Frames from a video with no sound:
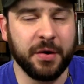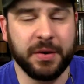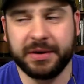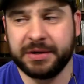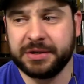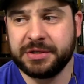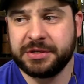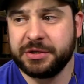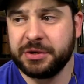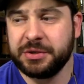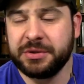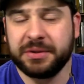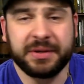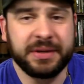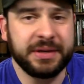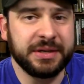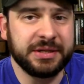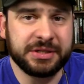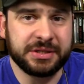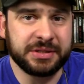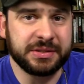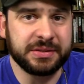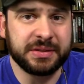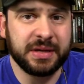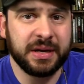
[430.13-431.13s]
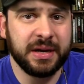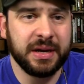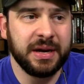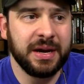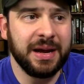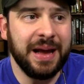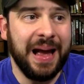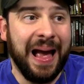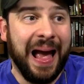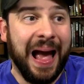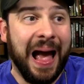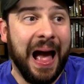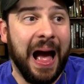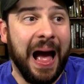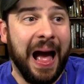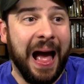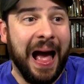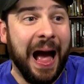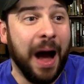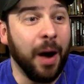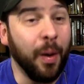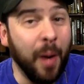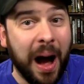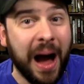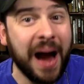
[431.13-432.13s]
and it certainly isn't
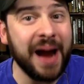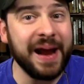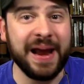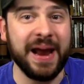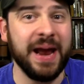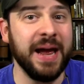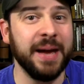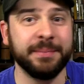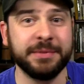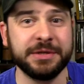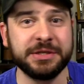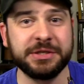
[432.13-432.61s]
how I am.